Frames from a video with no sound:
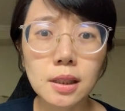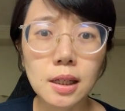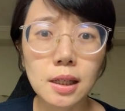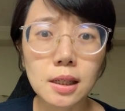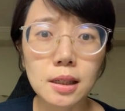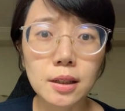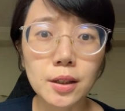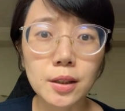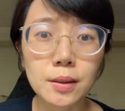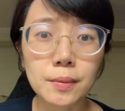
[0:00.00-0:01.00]

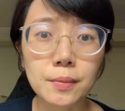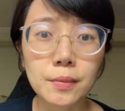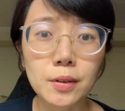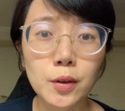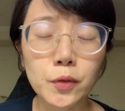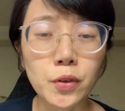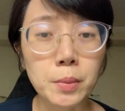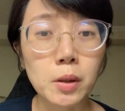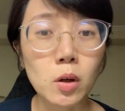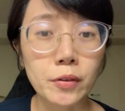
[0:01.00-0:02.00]
uh,
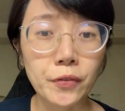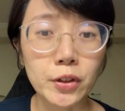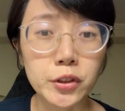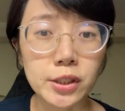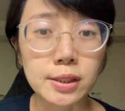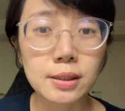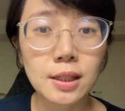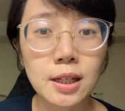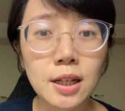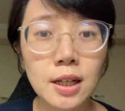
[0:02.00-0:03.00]
from confucius
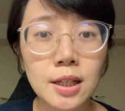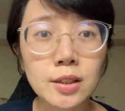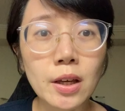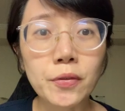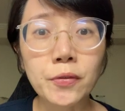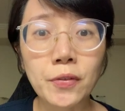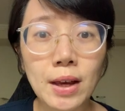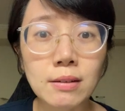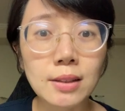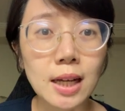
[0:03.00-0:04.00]
so i
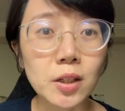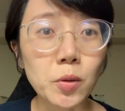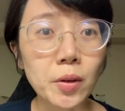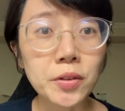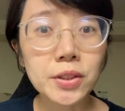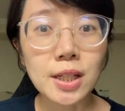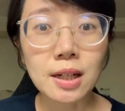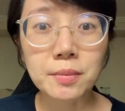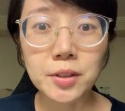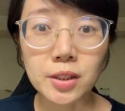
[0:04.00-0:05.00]
found that quote and
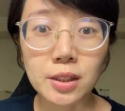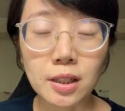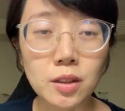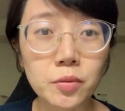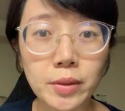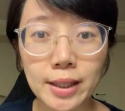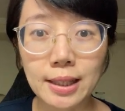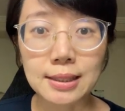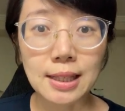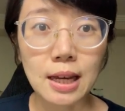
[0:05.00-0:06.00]
i'm just gonna read
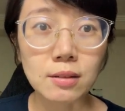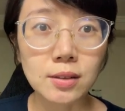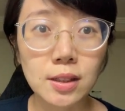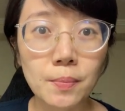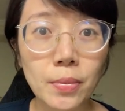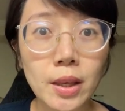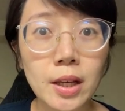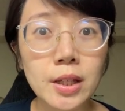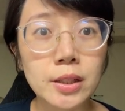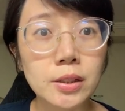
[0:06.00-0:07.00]
this out
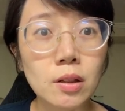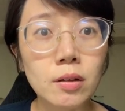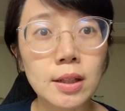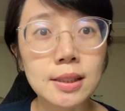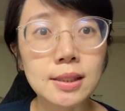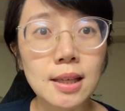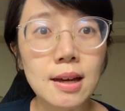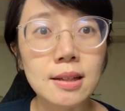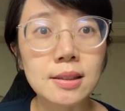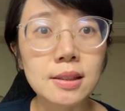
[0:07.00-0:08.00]
so it
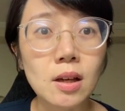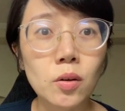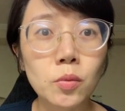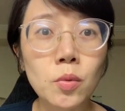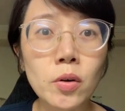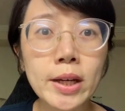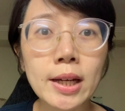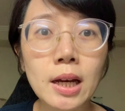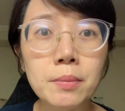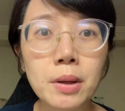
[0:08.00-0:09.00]
says
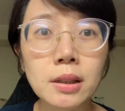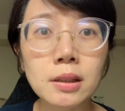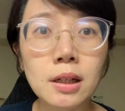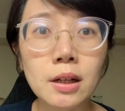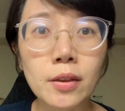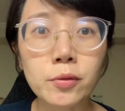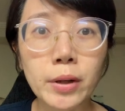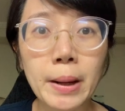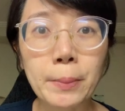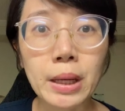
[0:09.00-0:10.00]
walking among
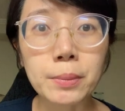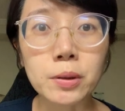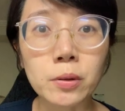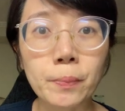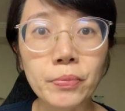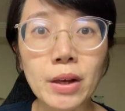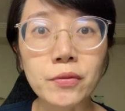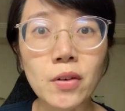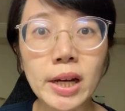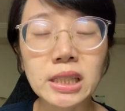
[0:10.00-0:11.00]
three people i
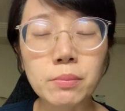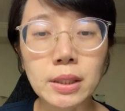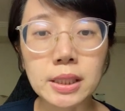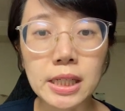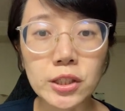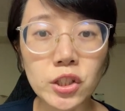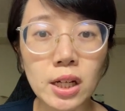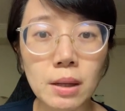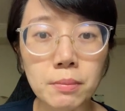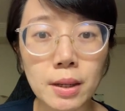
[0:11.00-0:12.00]
find my
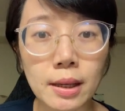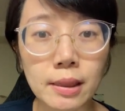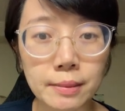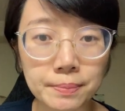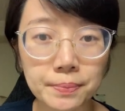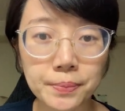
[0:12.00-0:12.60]
teacher among them